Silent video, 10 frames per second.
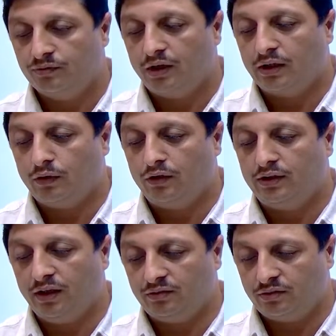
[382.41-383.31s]
I give on
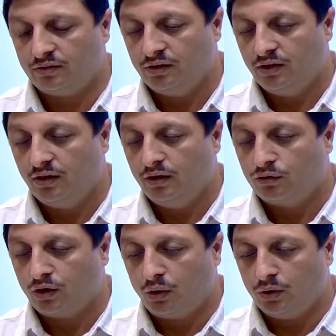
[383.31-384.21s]
yes. So
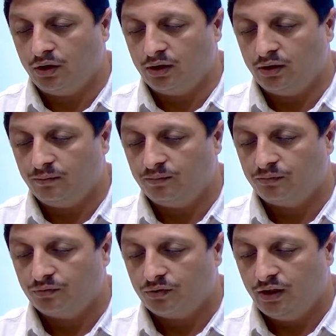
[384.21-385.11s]
now here
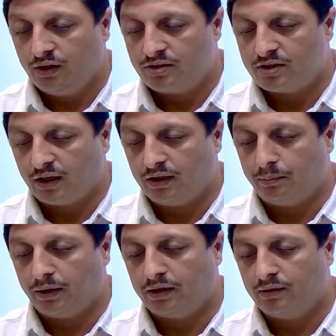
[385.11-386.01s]
it is started
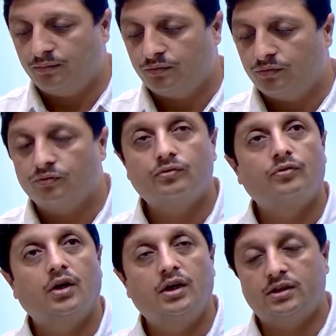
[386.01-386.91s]
my
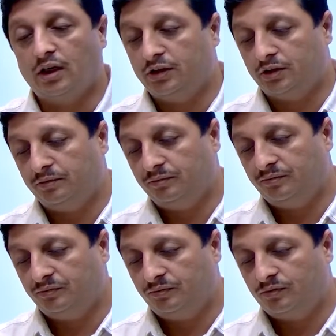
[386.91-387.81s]
installation.
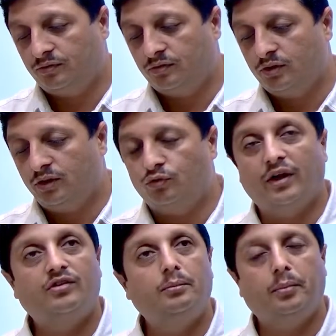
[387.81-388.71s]
So it is very
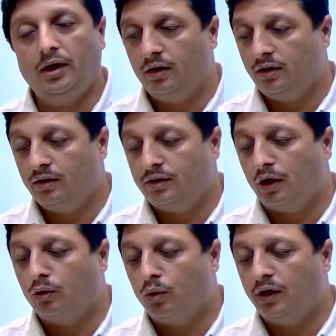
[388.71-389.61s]
simple.
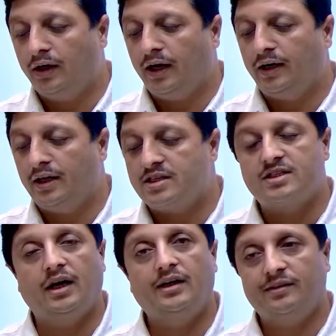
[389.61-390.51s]
Download it and install it.